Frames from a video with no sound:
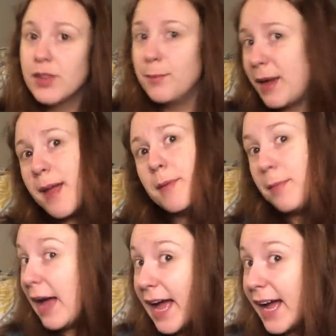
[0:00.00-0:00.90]
the baby
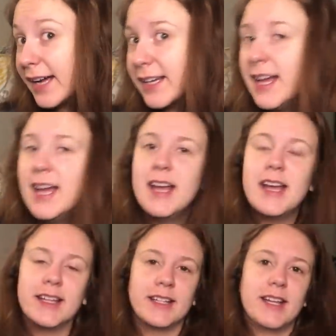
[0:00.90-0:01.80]
back
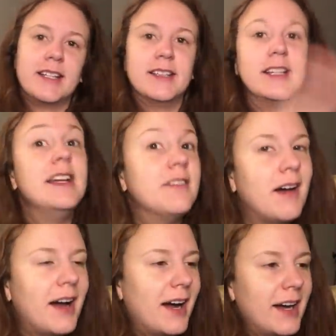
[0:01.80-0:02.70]
and like leave
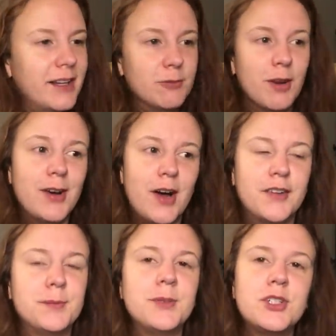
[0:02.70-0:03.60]
high and run
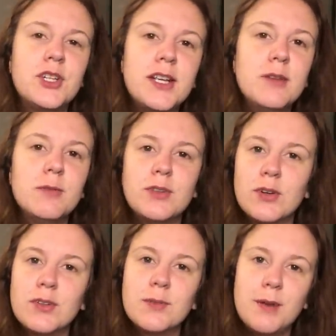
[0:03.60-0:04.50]
off, but she
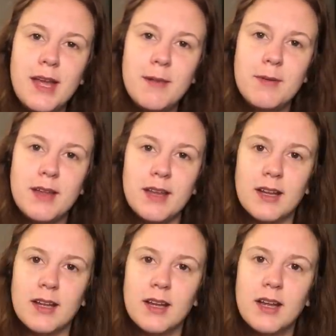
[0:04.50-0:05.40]
returned the
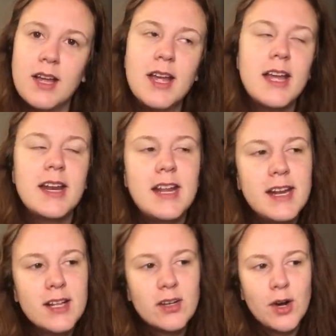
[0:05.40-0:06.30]
baby. And he
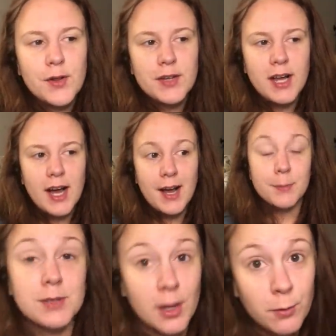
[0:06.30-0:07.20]
didn't call the
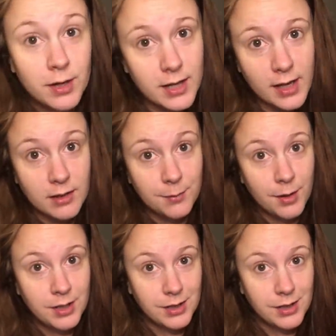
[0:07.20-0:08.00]
cops. I would have taken the money